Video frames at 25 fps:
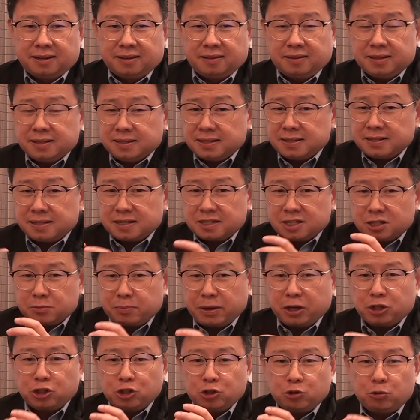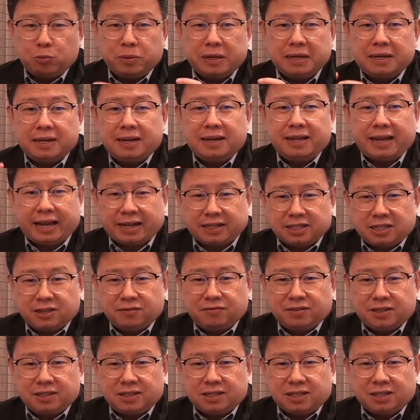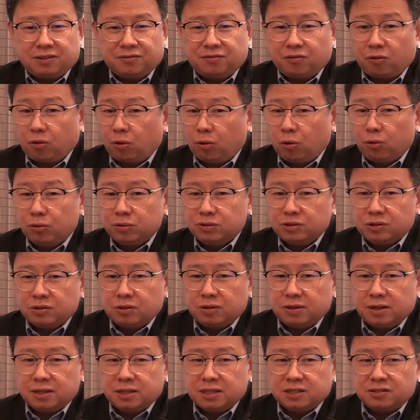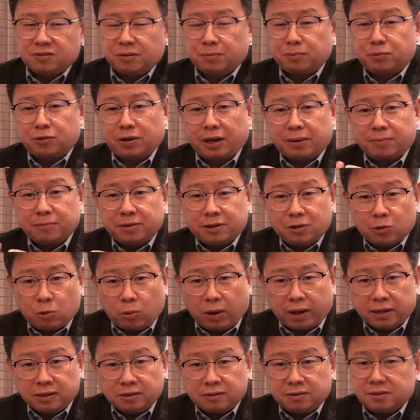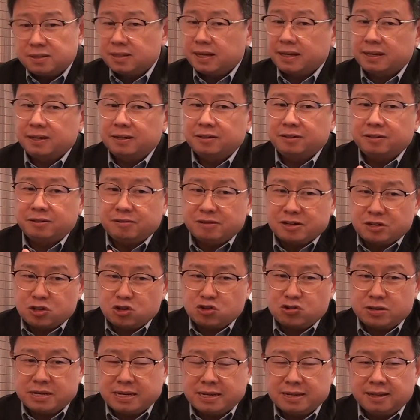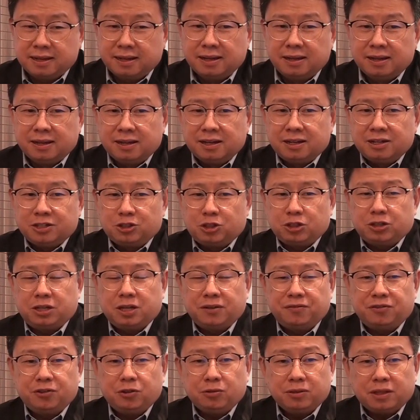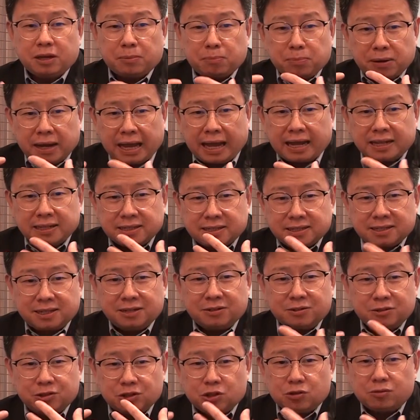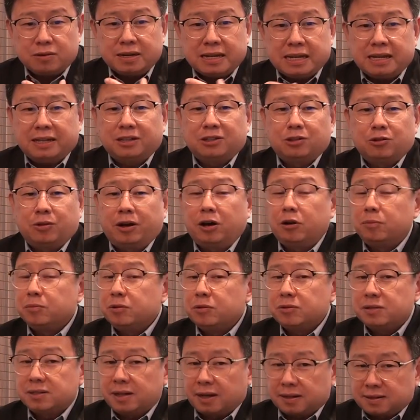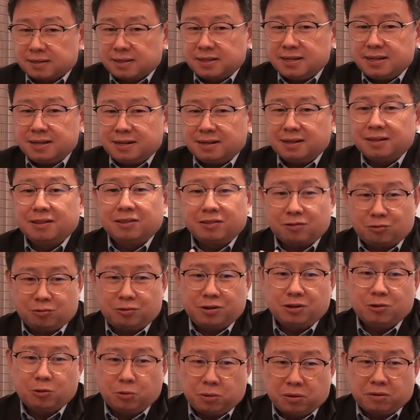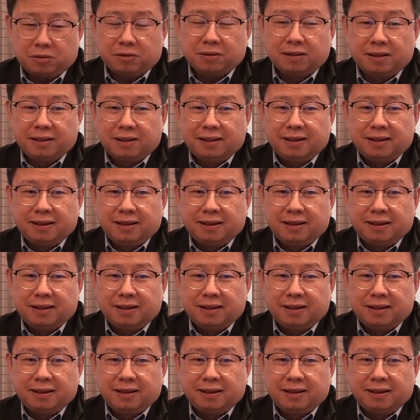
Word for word: This is a special weekly activity for all students from primary 1 to secondary 3 to give you the applied skills you need to help you succeed in the real world.